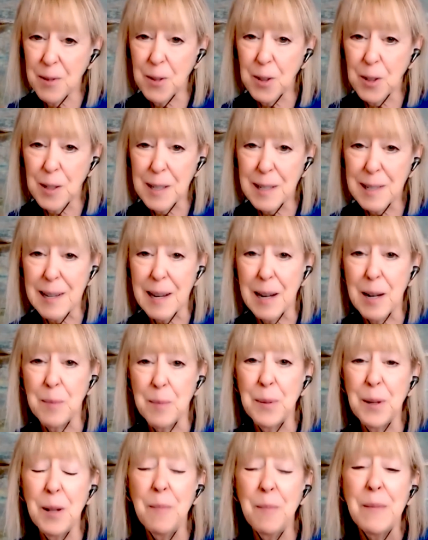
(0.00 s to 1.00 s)
For
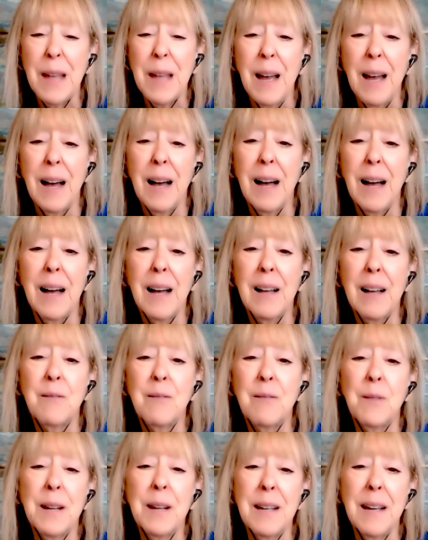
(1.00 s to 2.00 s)
example,
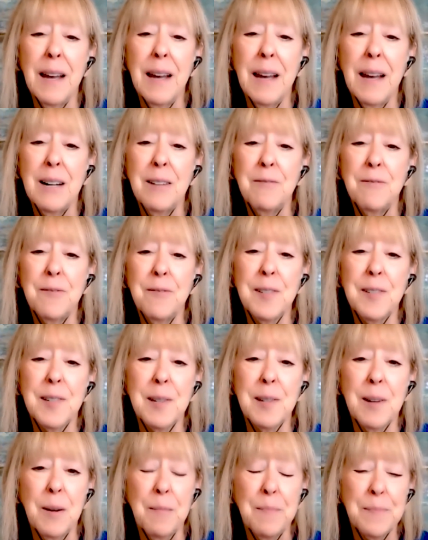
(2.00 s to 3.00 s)
we have
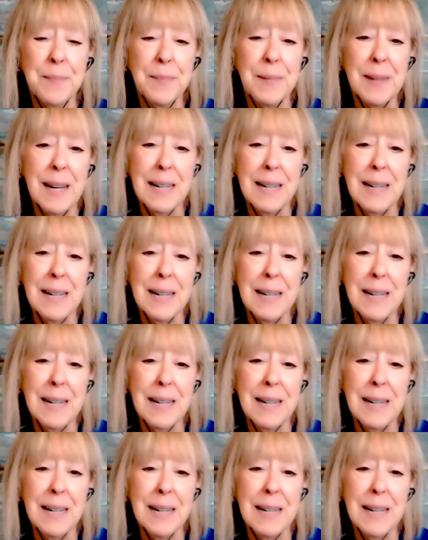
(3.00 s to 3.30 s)
some